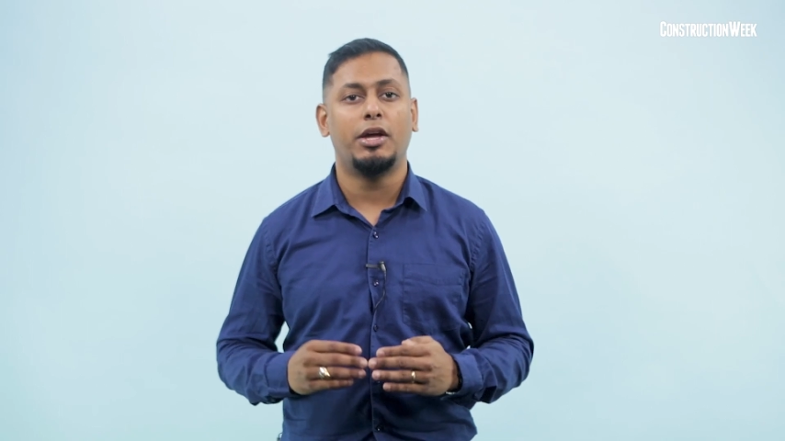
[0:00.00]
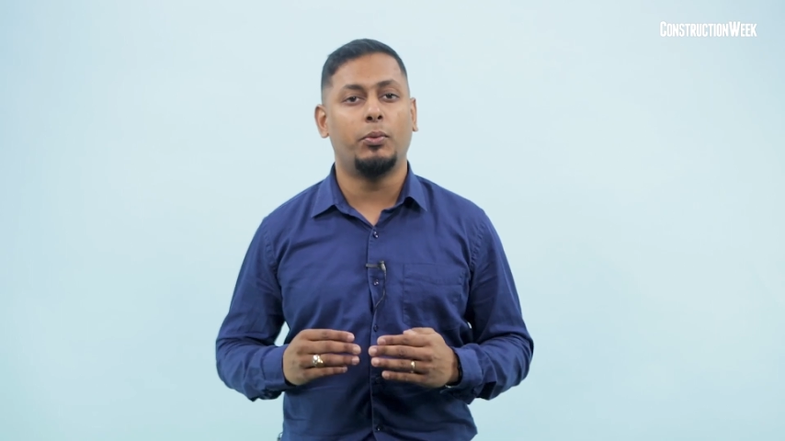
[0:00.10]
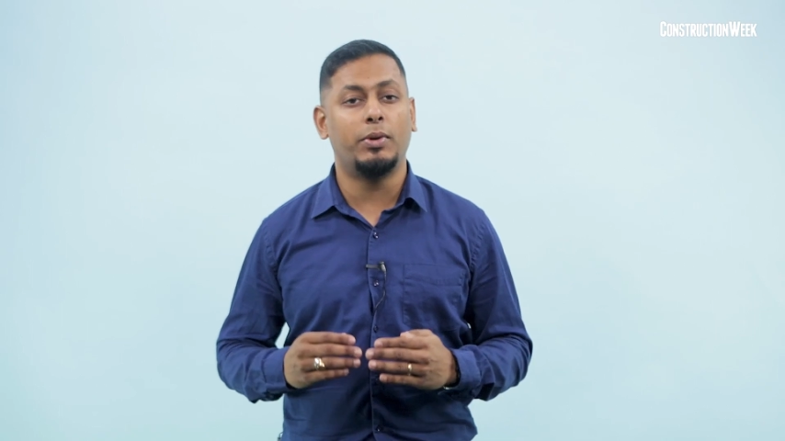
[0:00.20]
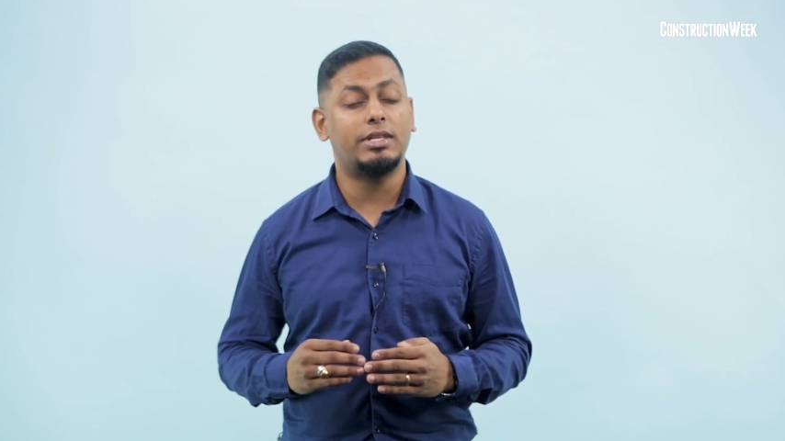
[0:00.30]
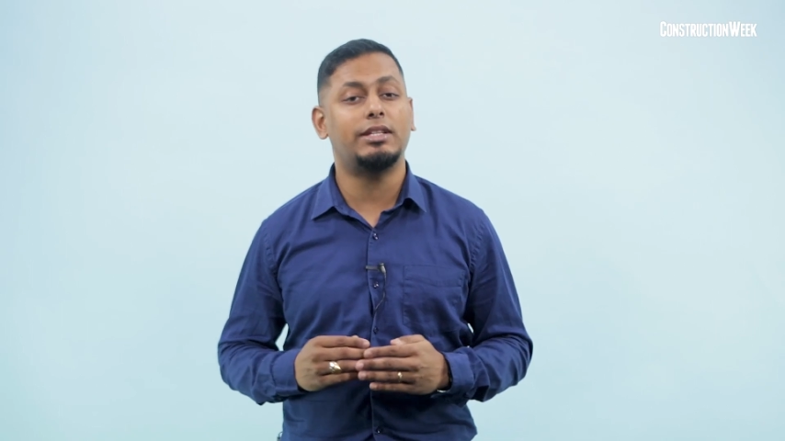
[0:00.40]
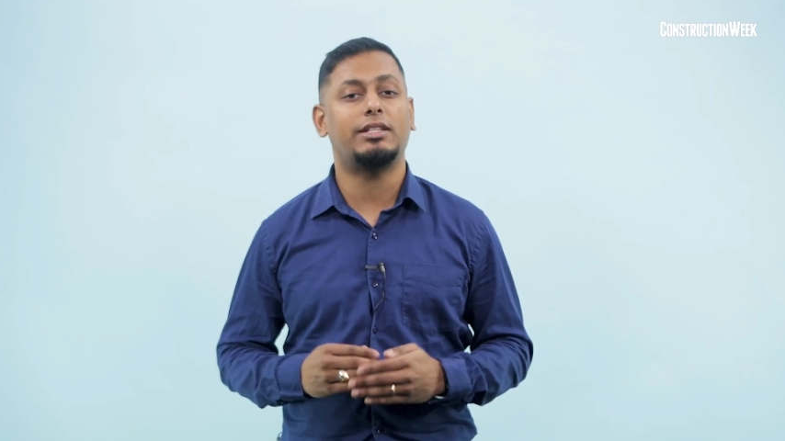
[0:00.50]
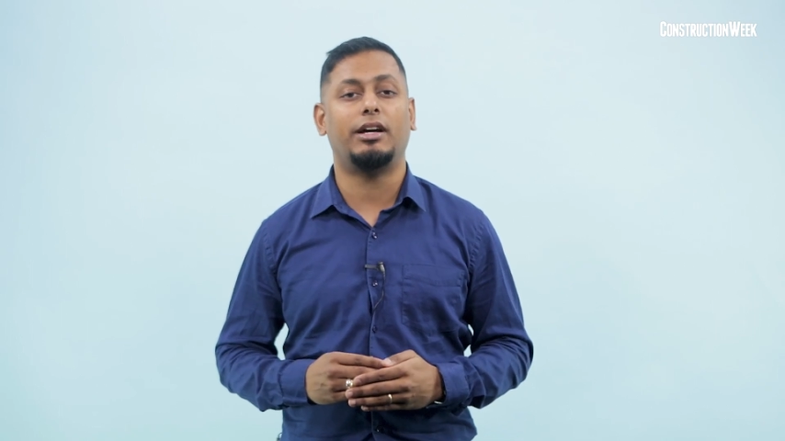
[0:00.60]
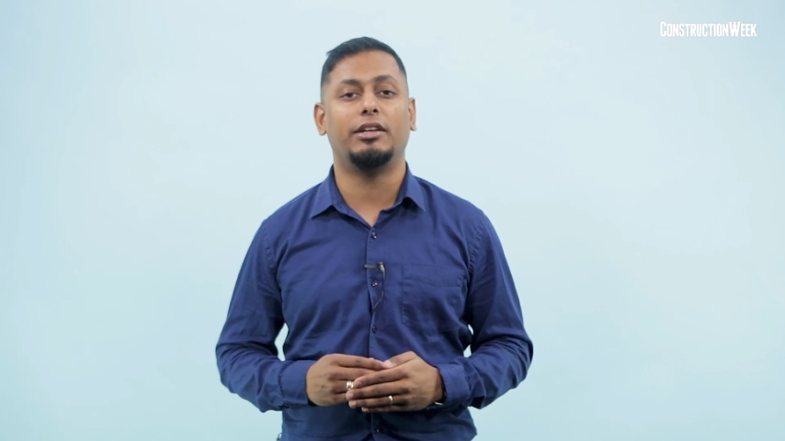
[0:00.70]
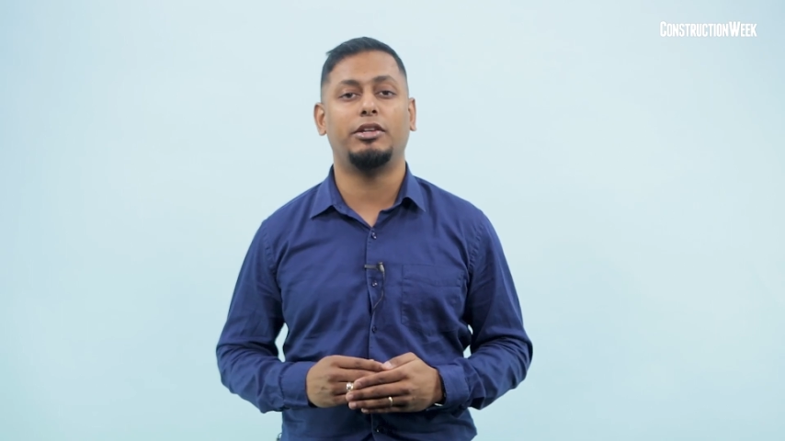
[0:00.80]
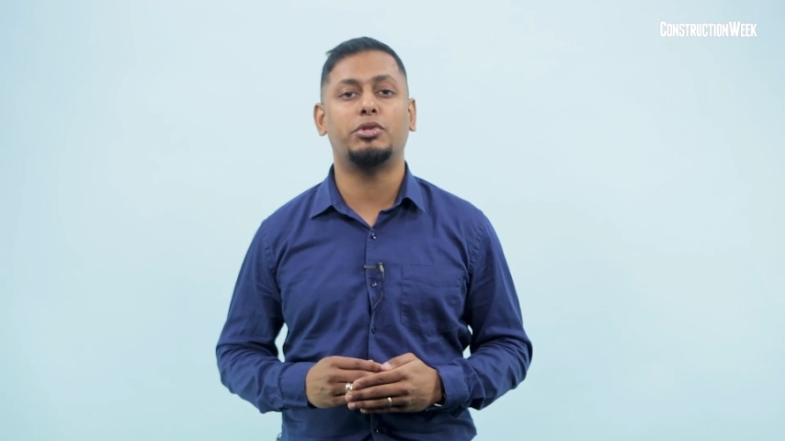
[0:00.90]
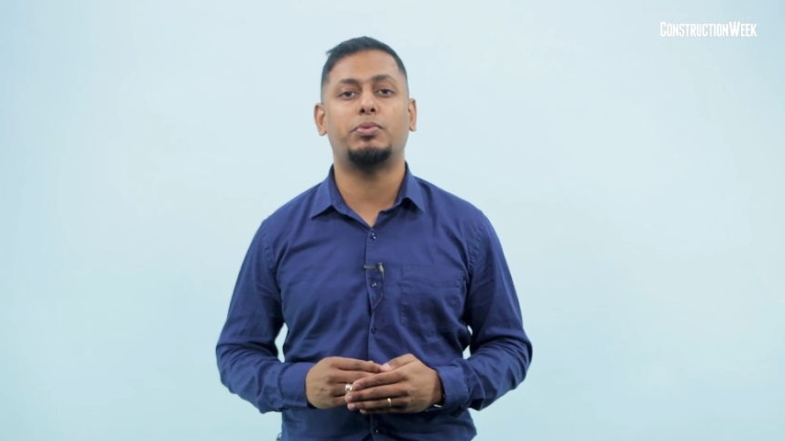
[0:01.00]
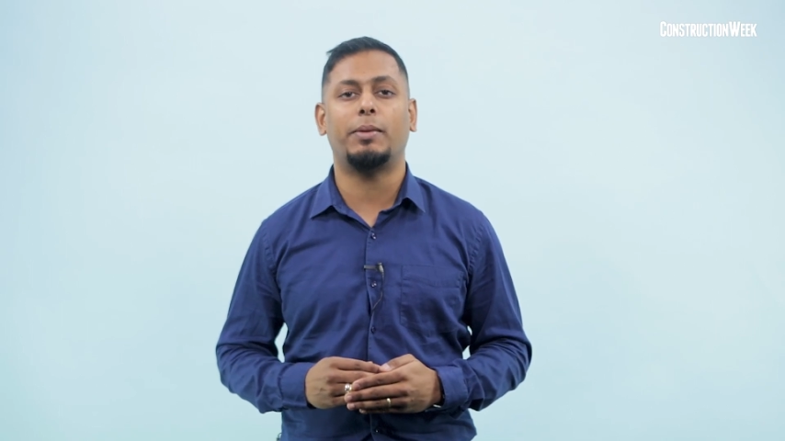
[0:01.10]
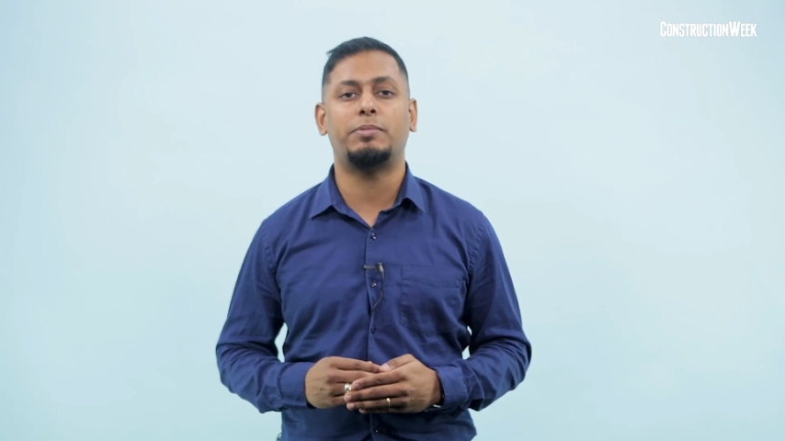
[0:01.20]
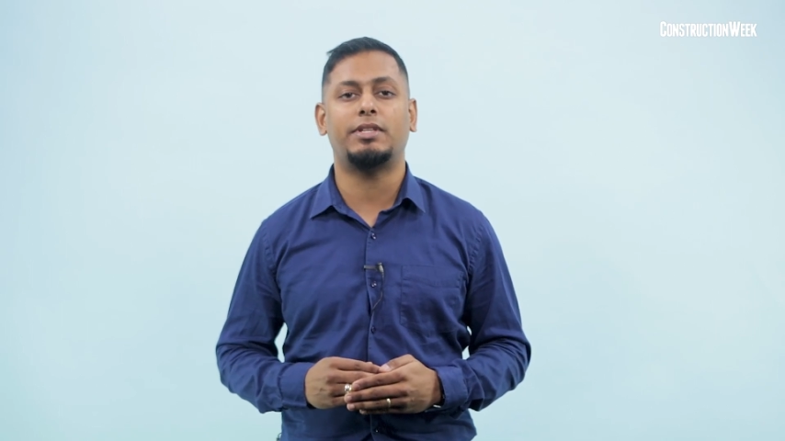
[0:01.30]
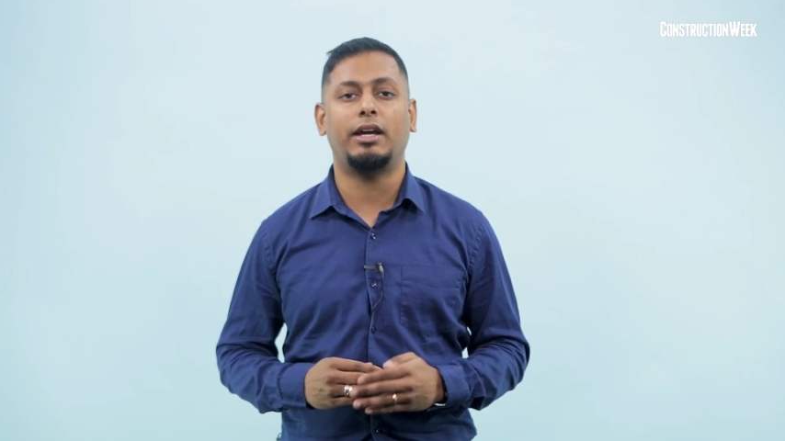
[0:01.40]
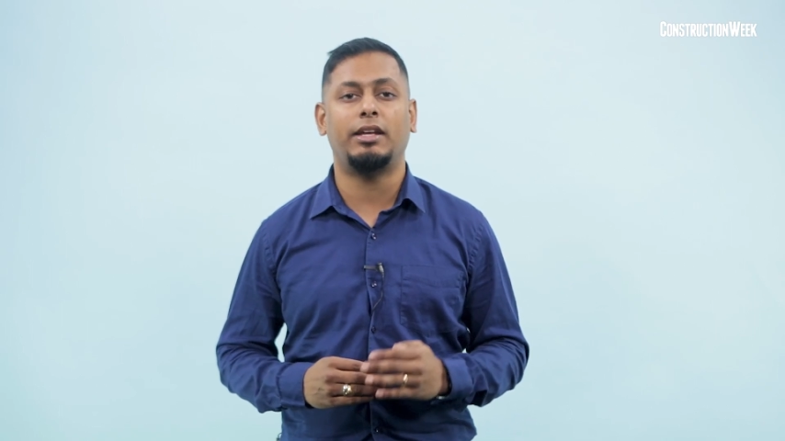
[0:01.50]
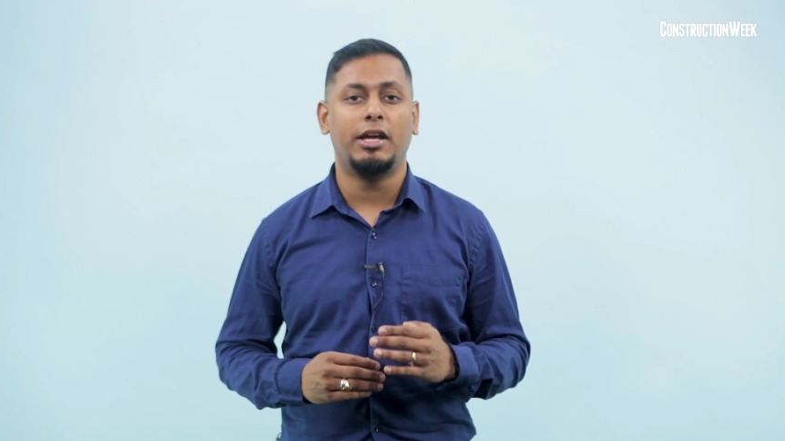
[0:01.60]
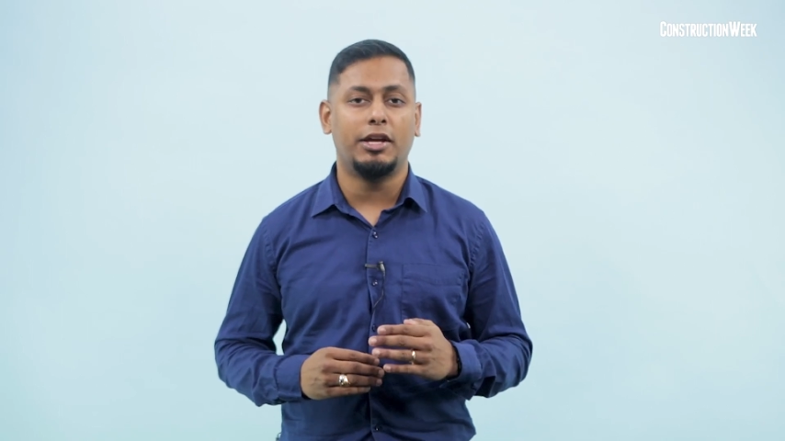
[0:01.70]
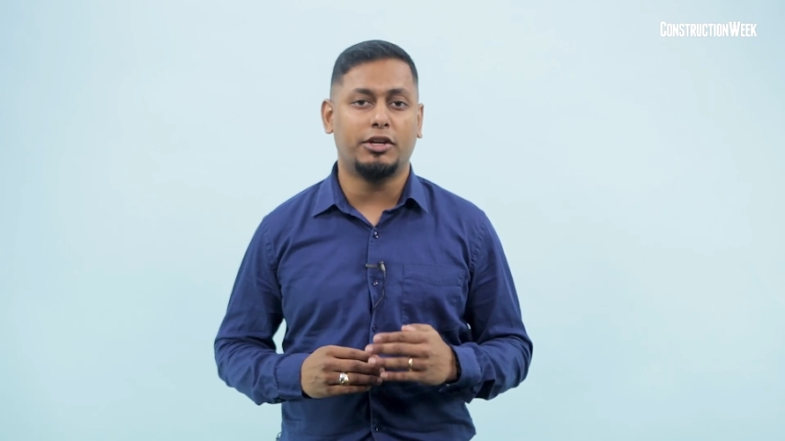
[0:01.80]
visit our news website